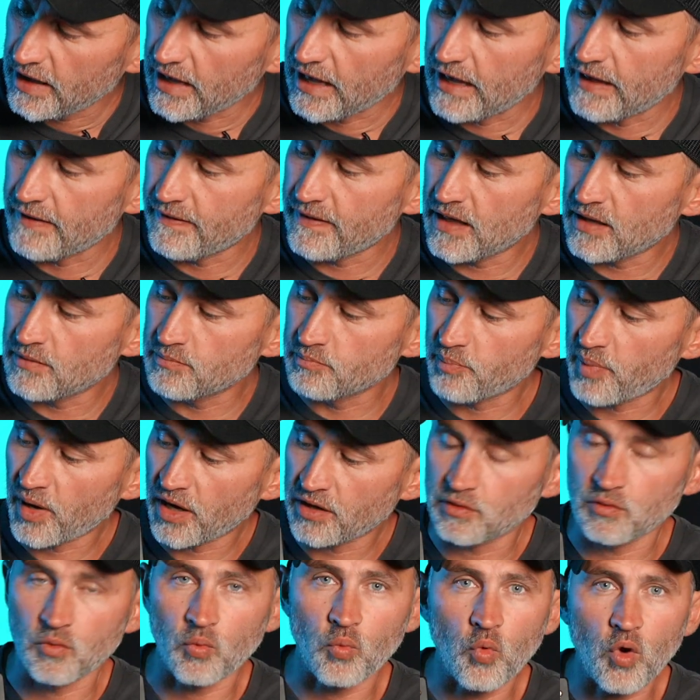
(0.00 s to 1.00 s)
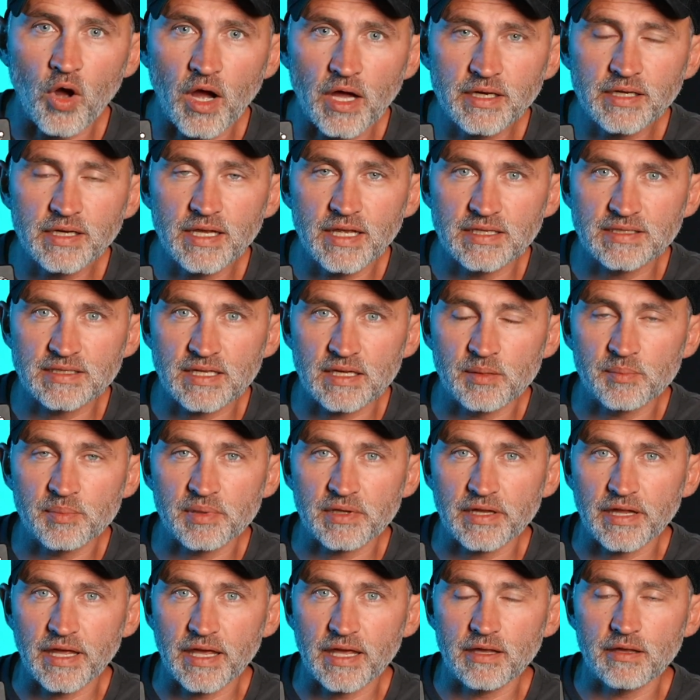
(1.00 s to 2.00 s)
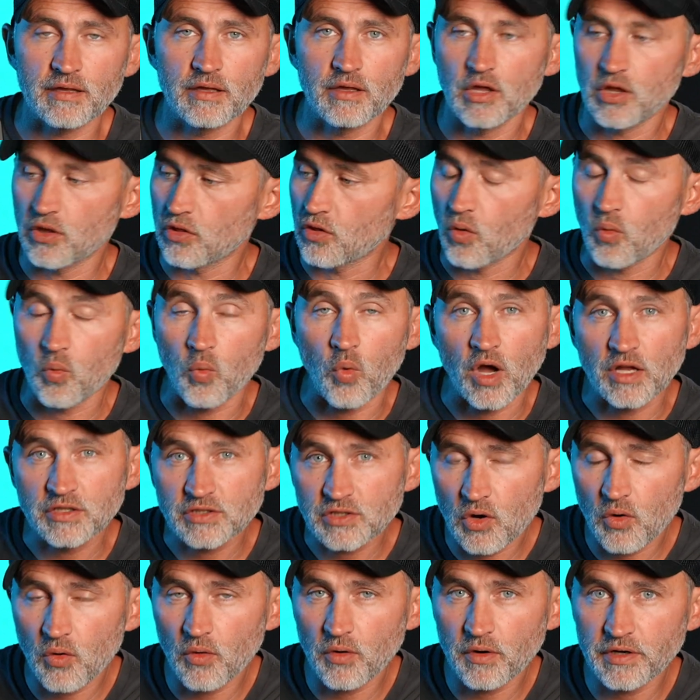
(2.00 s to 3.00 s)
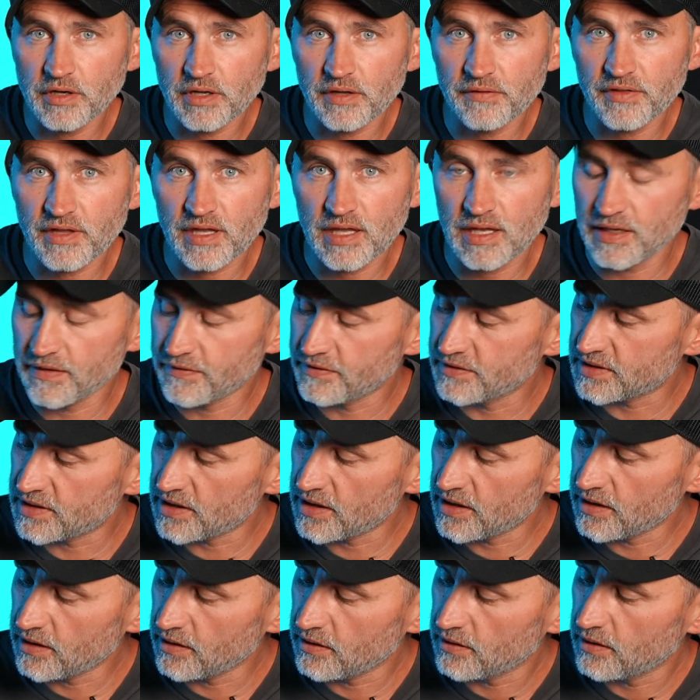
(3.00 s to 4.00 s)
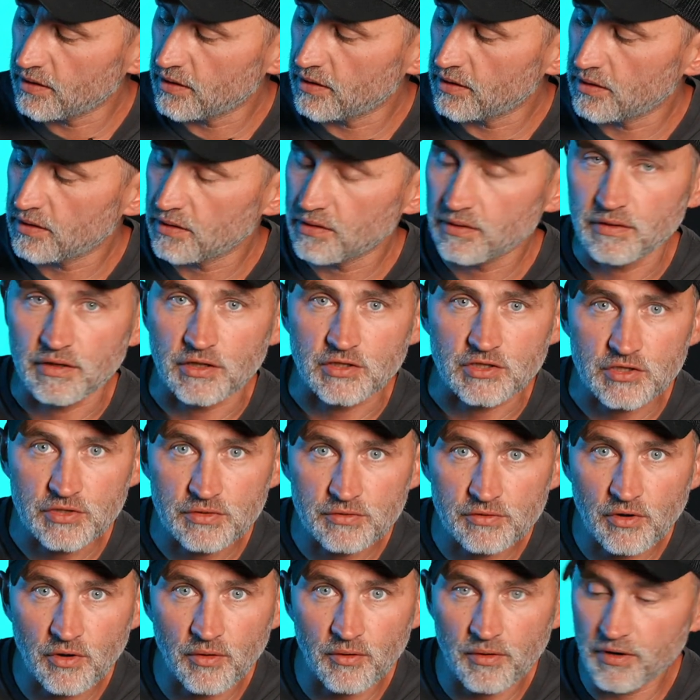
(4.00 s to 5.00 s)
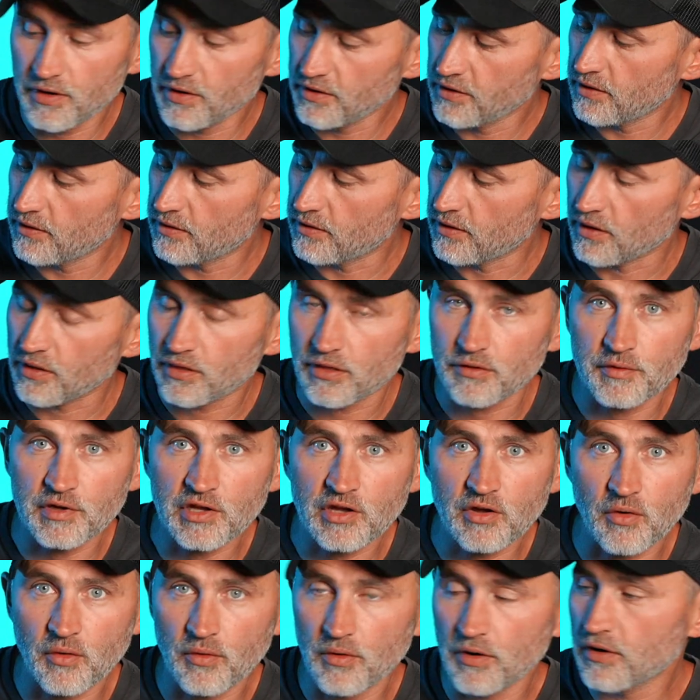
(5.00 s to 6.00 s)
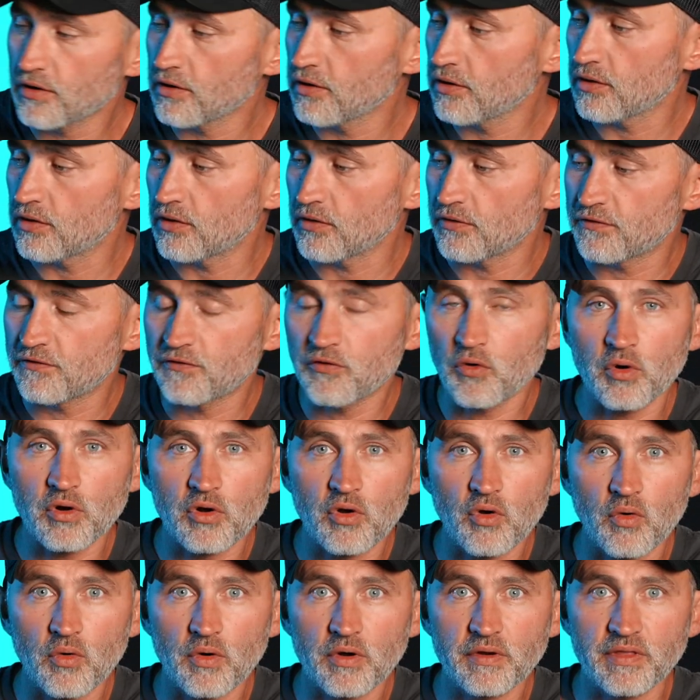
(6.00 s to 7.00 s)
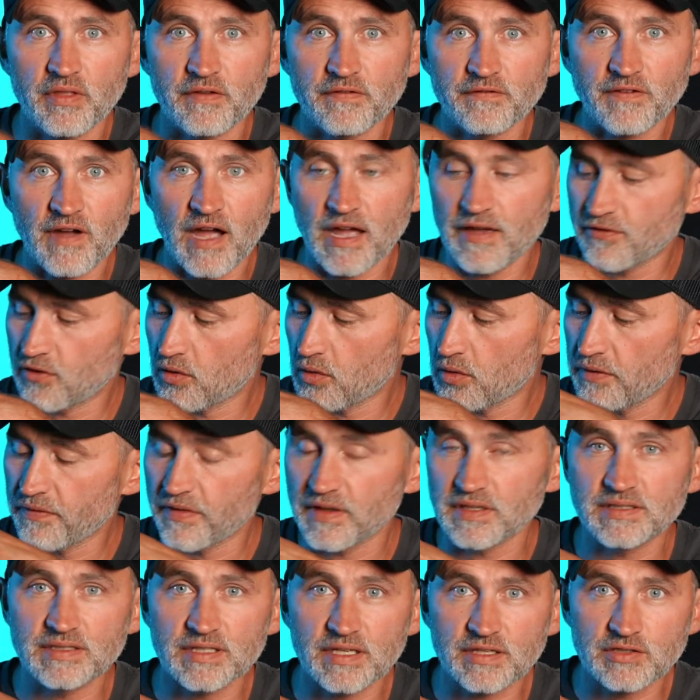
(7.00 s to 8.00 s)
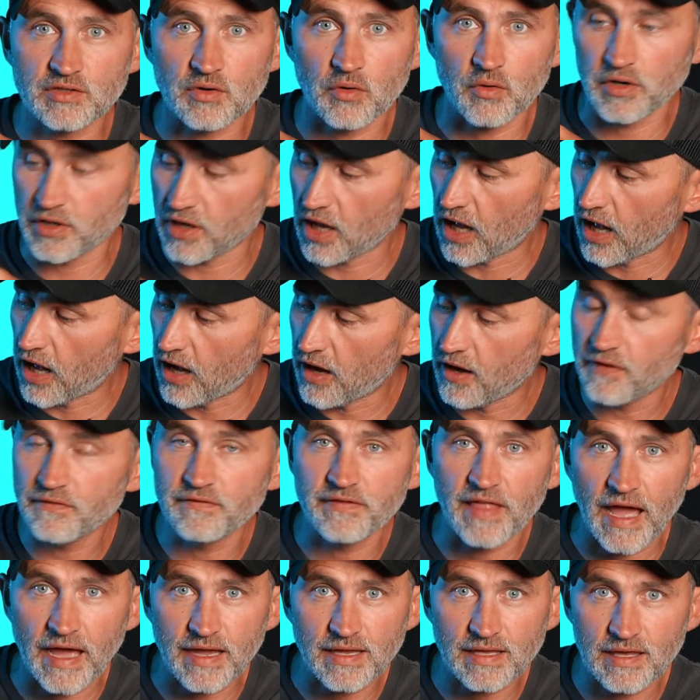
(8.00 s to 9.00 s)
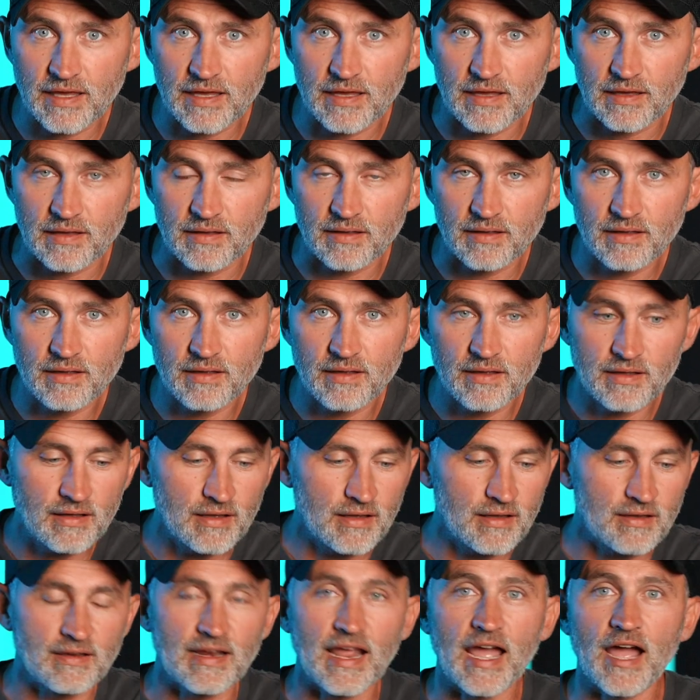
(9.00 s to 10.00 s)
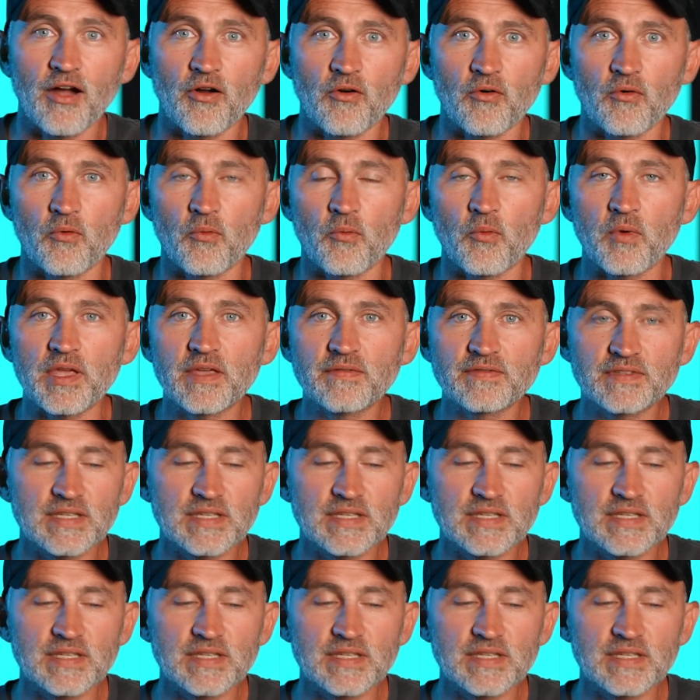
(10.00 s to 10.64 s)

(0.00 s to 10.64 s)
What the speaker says: And then button 1 is going to play the 1 chord of the key of C, the 2 chord, the 3 chord, the 4 chord, the 5 chord, the 6 chord of that key. Now, we've